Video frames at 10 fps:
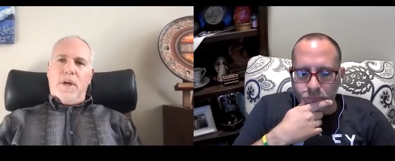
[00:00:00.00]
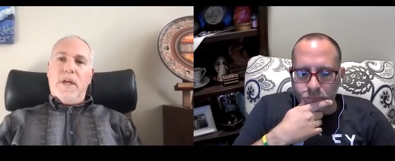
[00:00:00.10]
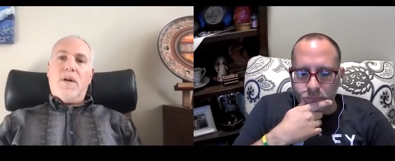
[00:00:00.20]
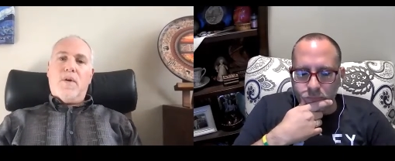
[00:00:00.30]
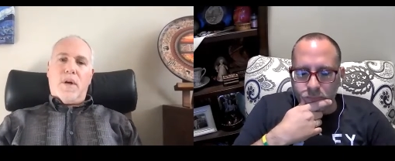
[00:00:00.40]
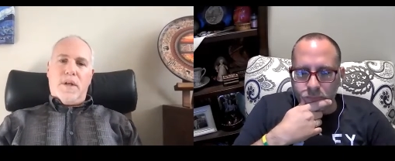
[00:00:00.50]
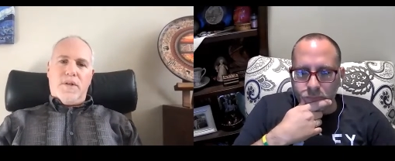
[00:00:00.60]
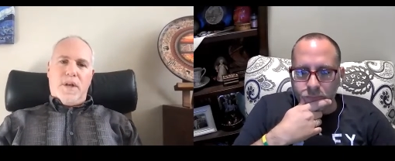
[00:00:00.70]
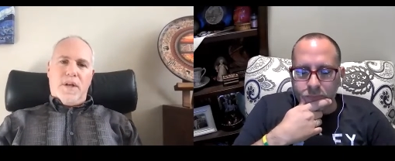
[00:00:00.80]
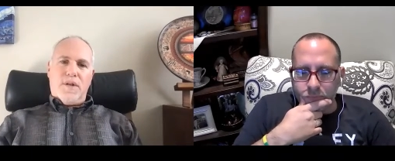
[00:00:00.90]
Speaker 1: in an
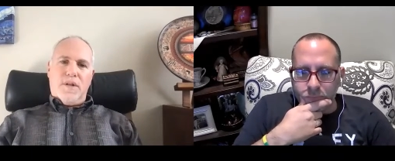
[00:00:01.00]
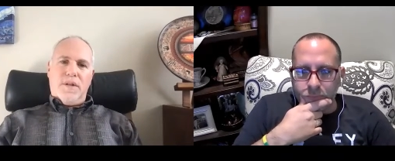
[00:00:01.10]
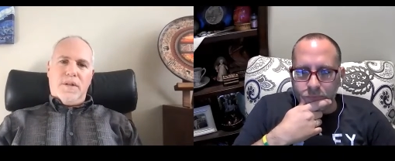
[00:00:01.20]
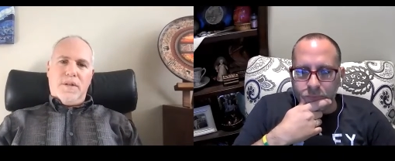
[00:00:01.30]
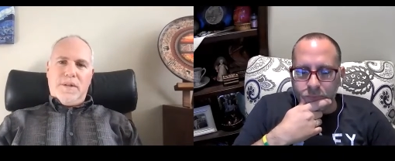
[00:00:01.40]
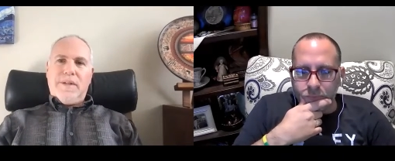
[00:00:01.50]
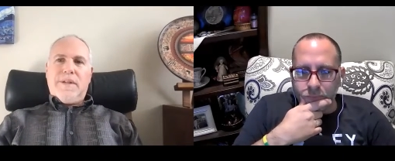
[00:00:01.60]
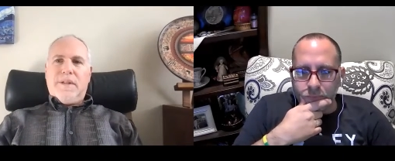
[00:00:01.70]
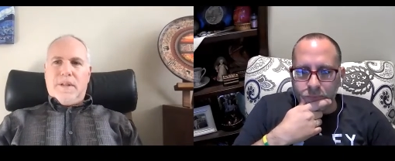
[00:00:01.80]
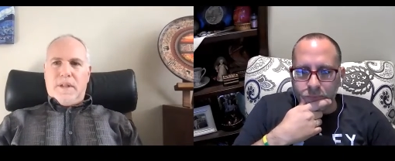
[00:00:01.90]
organization
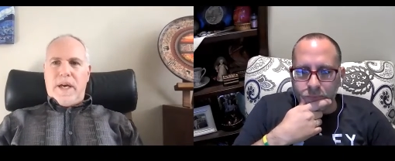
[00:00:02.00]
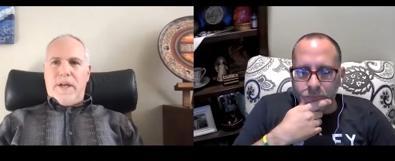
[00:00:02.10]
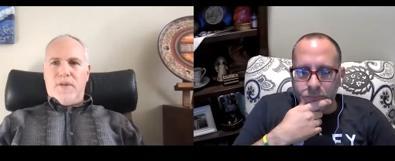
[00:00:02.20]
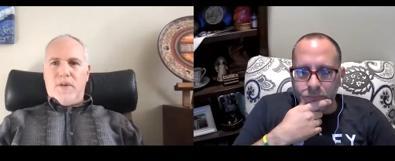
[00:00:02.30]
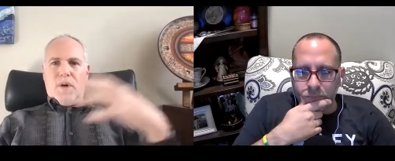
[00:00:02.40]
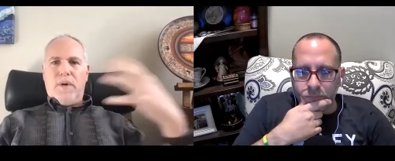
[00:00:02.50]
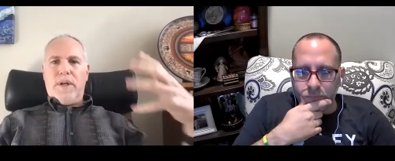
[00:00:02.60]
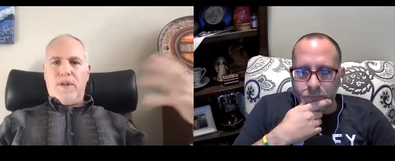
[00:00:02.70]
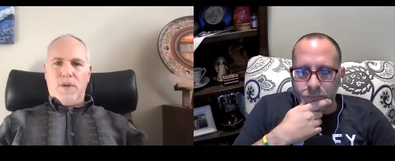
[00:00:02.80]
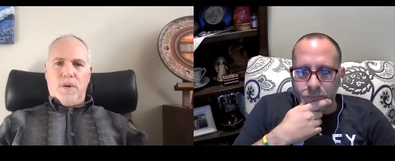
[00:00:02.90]
that is
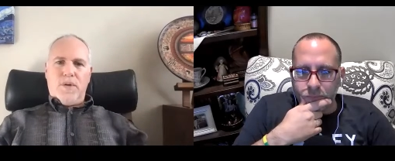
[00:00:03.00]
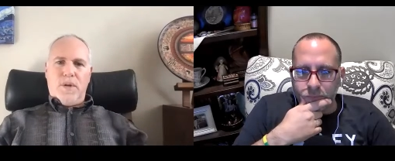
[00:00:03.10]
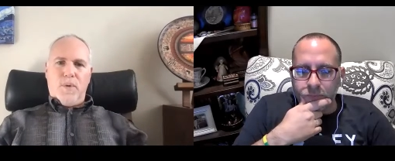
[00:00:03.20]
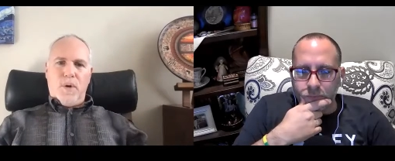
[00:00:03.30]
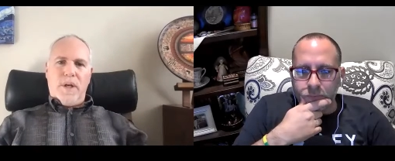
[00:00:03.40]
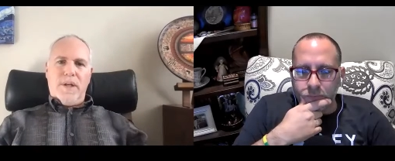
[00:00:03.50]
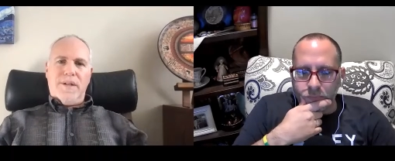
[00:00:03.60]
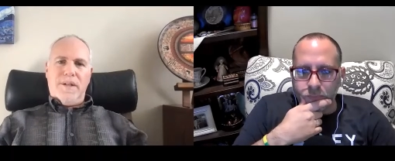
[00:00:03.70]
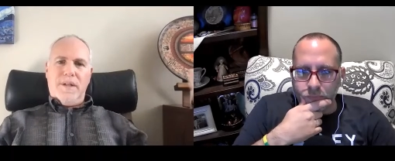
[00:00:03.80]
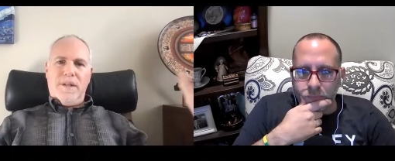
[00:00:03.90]
already short-term
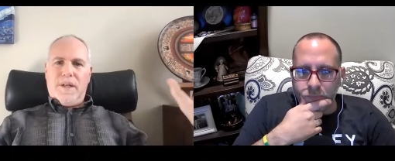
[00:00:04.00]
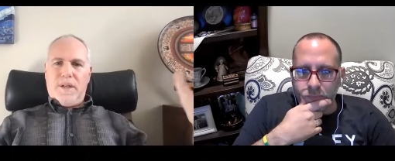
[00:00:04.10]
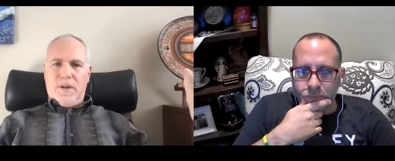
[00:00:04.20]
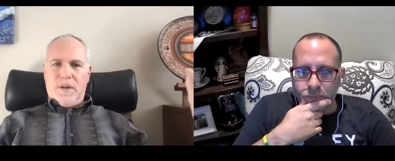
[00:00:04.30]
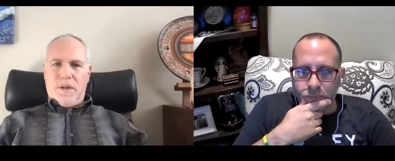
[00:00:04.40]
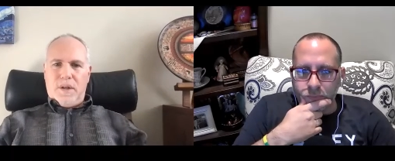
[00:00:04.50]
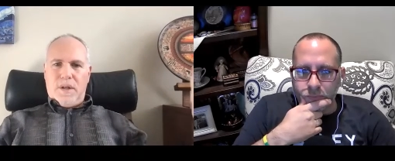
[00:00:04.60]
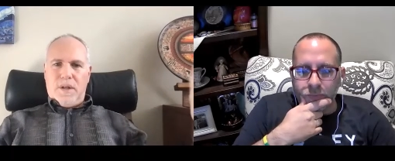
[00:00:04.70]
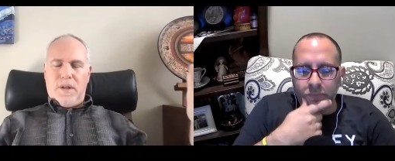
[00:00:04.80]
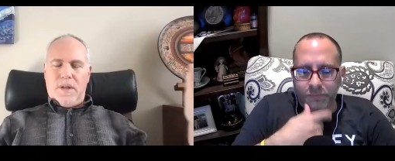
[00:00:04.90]
oriented then it,
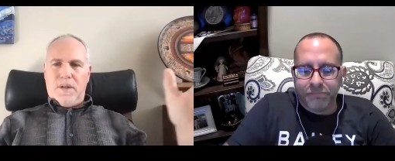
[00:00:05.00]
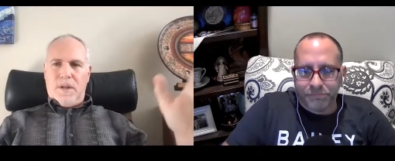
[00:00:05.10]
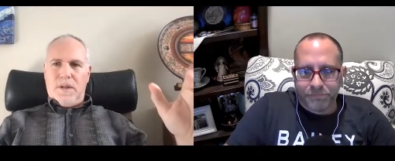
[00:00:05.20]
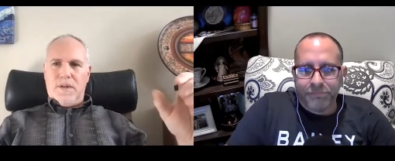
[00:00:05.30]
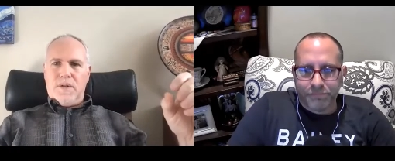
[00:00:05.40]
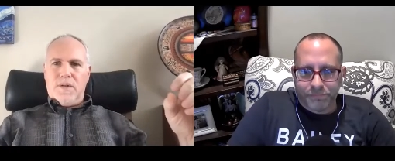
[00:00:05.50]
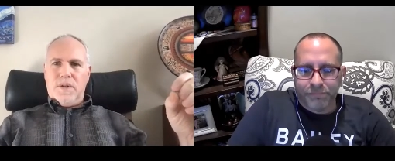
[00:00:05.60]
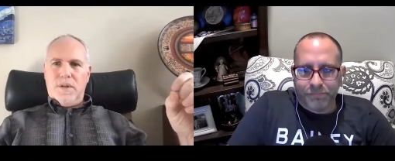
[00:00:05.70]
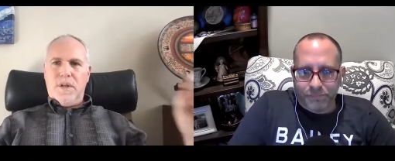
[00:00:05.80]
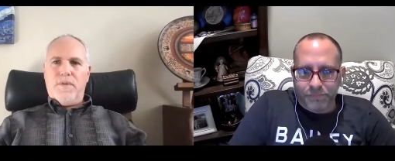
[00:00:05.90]
it,
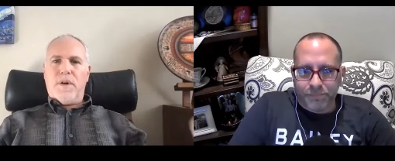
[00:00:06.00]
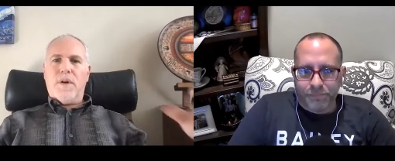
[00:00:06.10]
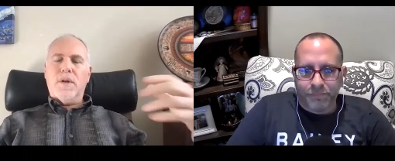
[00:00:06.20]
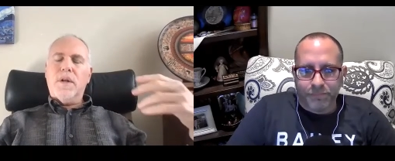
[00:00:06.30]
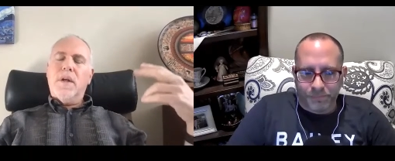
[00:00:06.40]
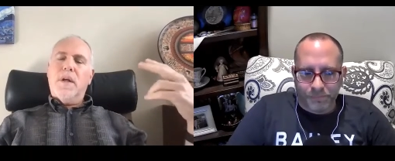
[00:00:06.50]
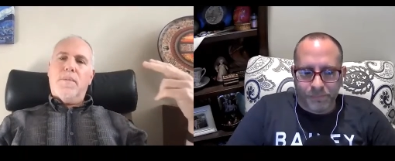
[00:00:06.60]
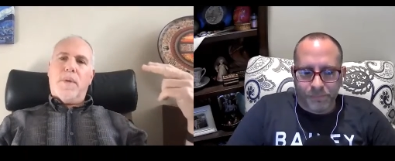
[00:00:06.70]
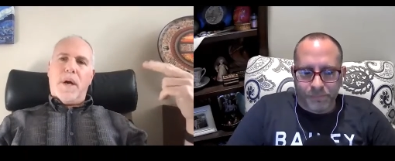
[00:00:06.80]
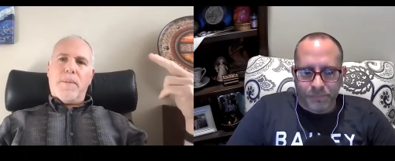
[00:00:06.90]
it's difficult
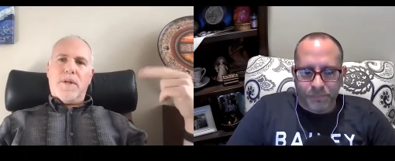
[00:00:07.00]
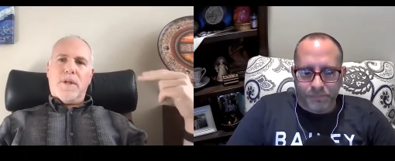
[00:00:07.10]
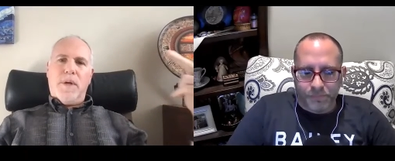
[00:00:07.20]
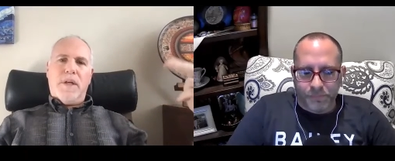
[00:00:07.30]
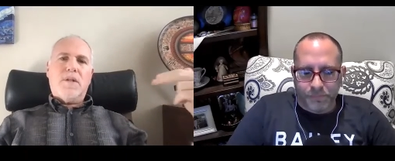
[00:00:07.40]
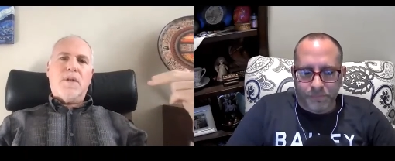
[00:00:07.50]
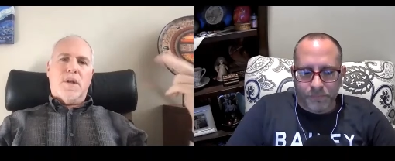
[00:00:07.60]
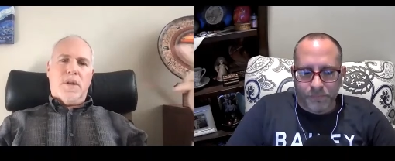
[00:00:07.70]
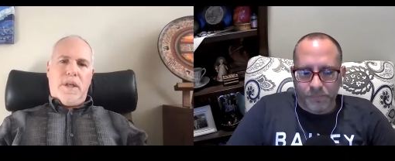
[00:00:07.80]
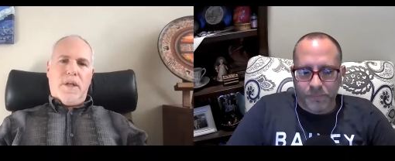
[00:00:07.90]
but i'm going to speak to
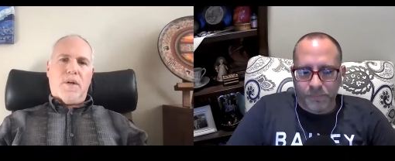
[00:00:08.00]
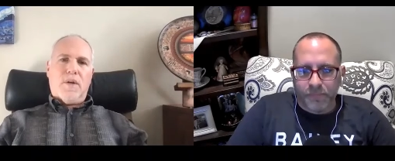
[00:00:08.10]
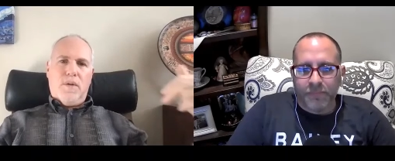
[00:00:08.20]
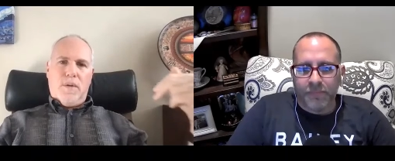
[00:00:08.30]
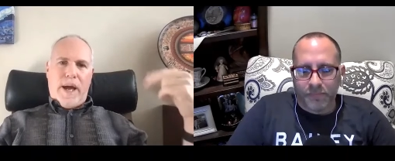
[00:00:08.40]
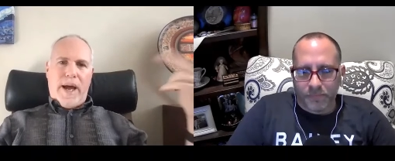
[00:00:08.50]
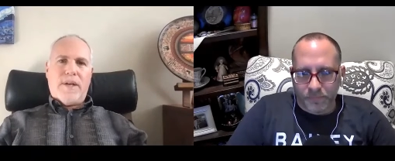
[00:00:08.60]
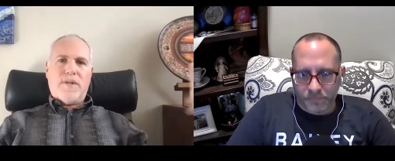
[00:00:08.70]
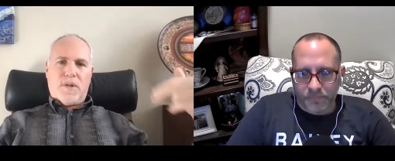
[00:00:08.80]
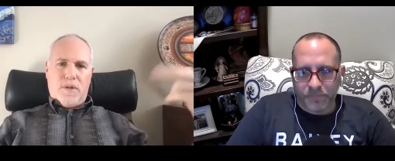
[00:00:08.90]
the leader who
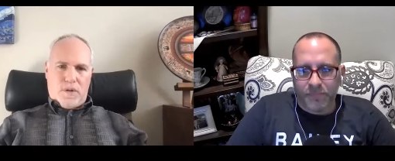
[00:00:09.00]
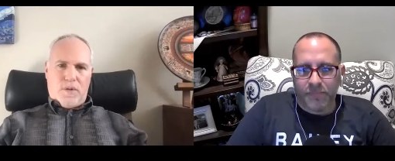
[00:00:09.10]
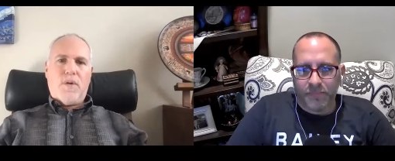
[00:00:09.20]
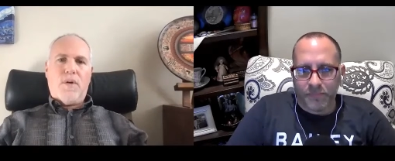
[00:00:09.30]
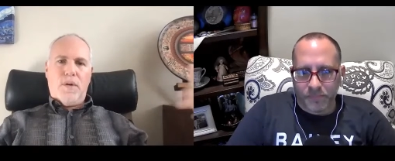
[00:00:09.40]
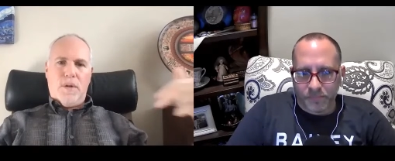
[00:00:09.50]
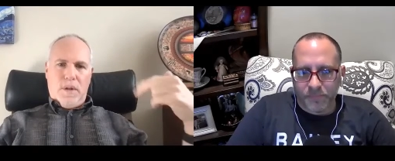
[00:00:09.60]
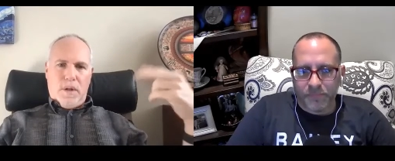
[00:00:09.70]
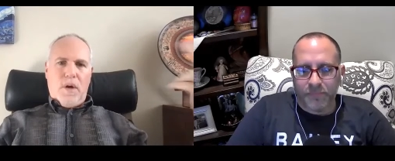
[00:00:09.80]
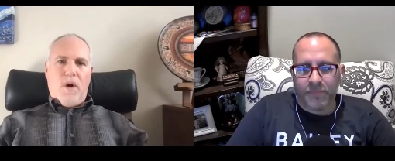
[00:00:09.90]
has control
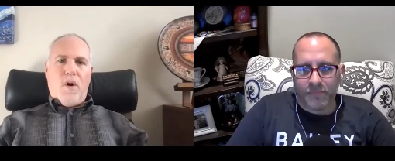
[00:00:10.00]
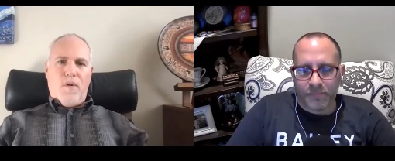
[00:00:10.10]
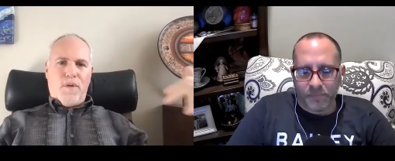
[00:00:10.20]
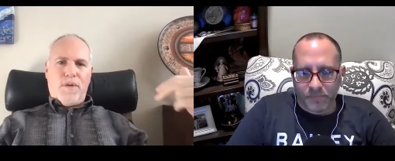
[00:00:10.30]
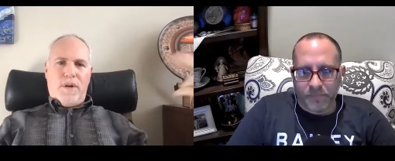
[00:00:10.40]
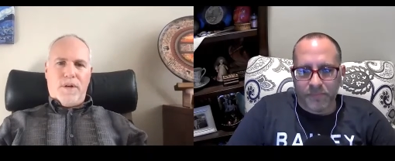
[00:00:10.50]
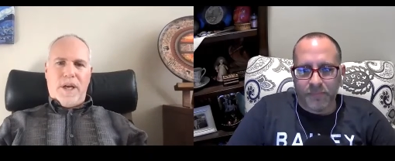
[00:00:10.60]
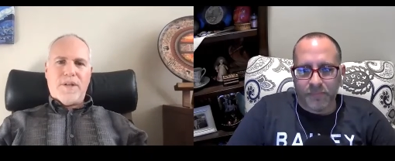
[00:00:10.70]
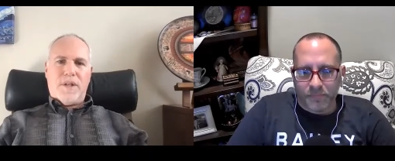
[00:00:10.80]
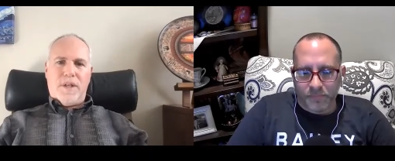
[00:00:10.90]
over their
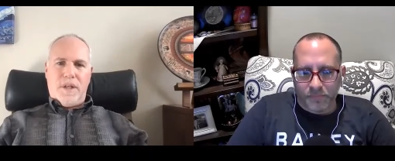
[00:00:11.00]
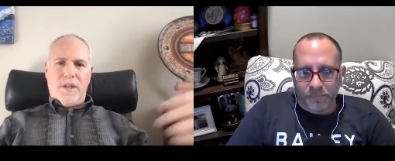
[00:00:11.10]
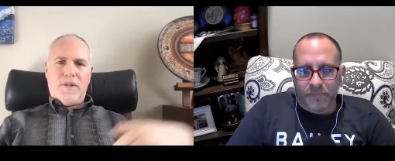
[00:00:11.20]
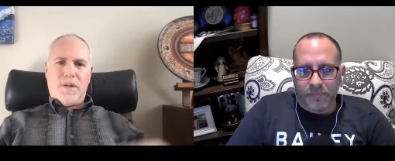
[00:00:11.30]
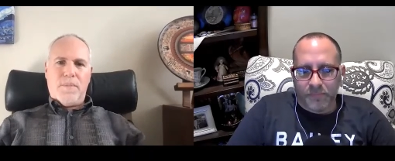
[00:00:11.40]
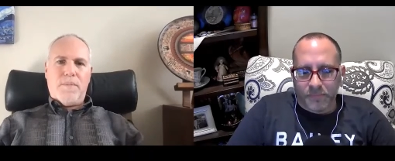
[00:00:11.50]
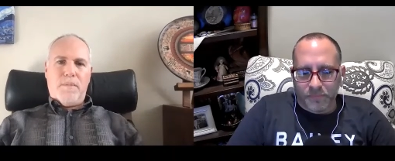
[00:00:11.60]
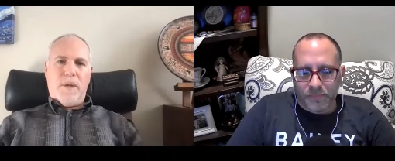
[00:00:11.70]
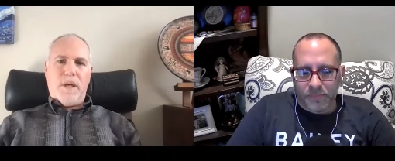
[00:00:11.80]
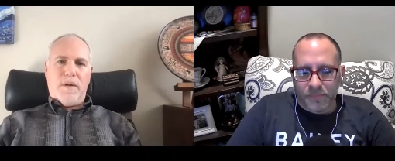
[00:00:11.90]
destiny in
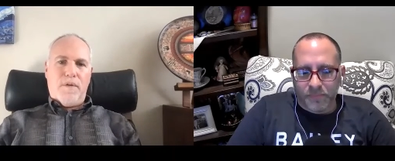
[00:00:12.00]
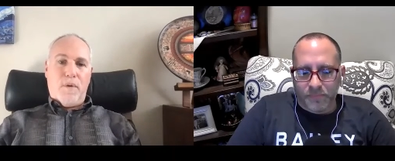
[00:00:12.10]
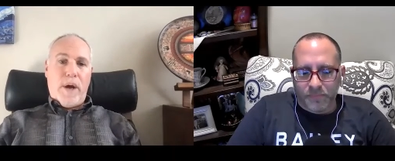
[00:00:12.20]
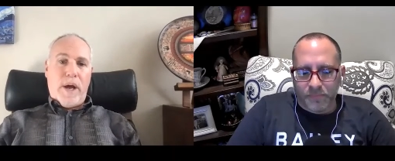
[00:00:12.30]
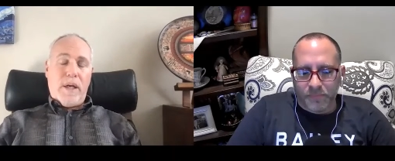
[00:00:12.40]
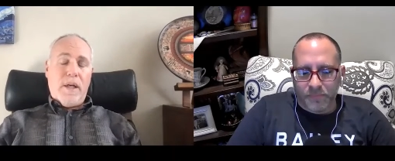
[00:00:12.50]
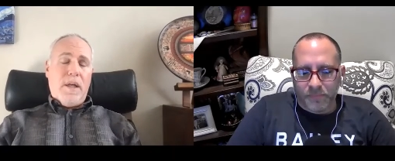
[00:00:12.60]
some meaningful way.